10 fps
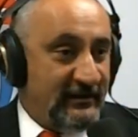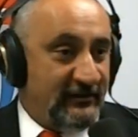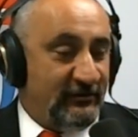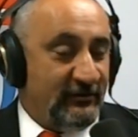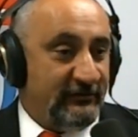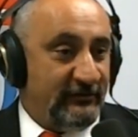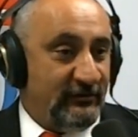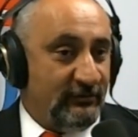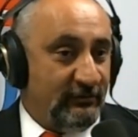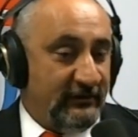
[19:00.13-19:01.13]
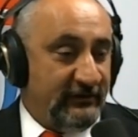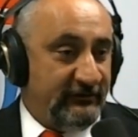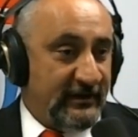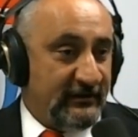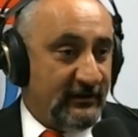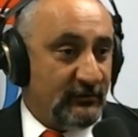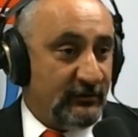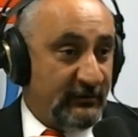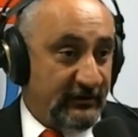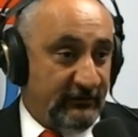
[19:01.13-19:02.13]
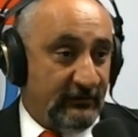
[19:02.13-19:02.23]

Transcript: So if you lift that number, because our